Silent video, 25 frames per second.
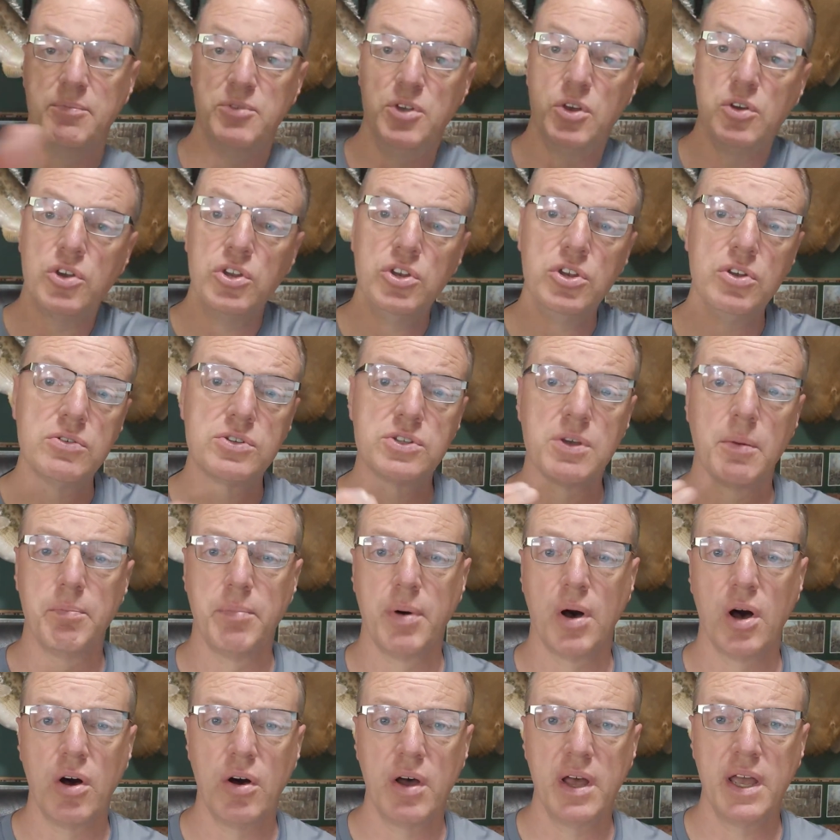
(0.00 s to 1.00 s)
You can use a
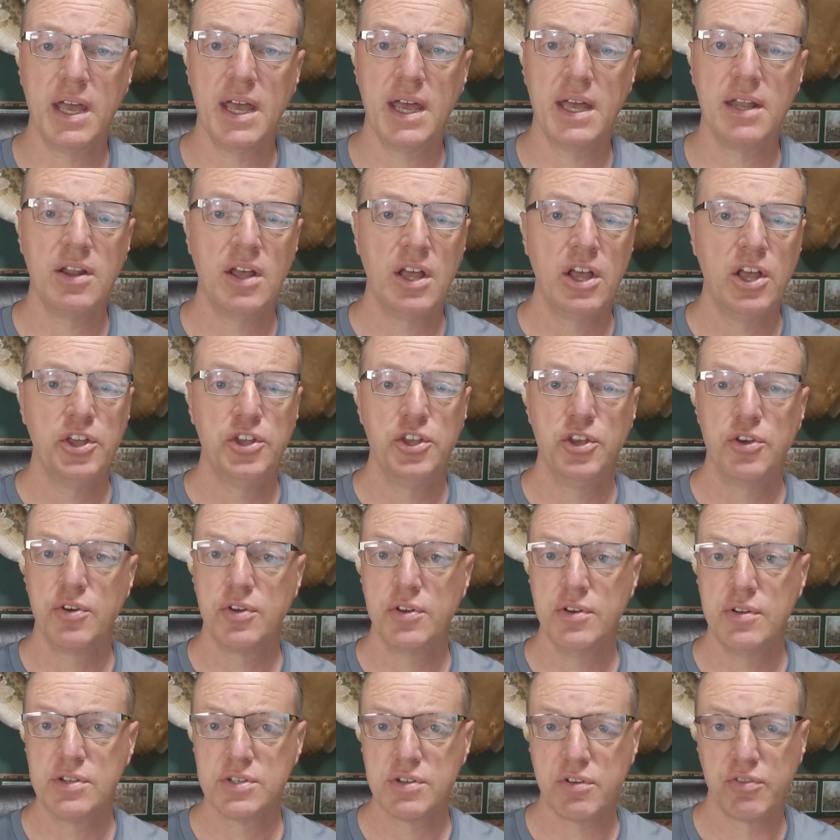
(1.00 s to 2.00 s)
ball head, you
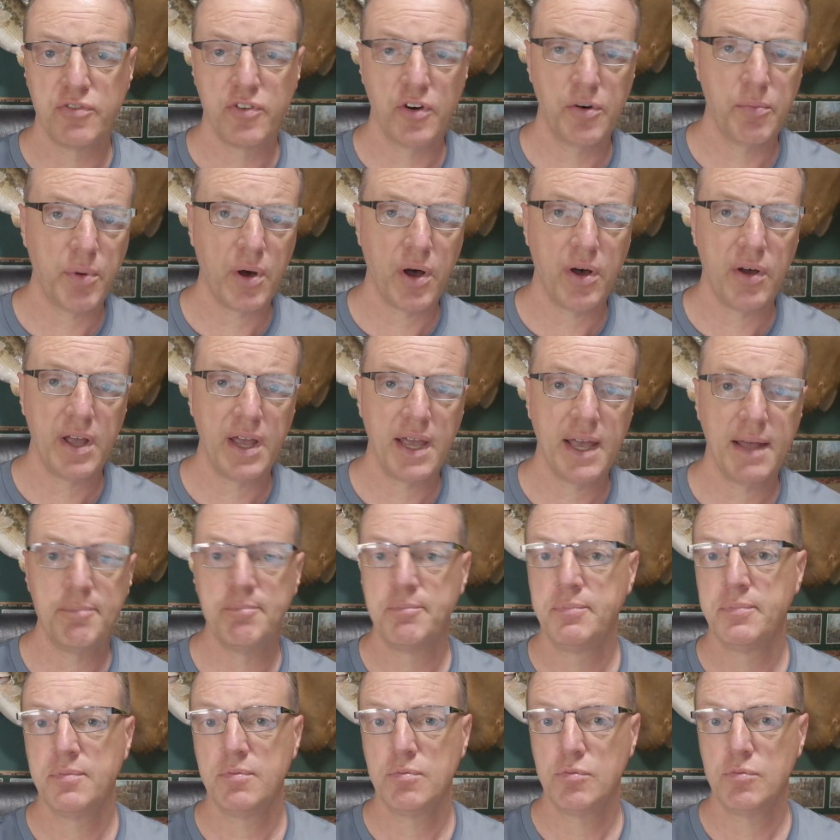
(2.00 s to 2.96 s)
can use a football head,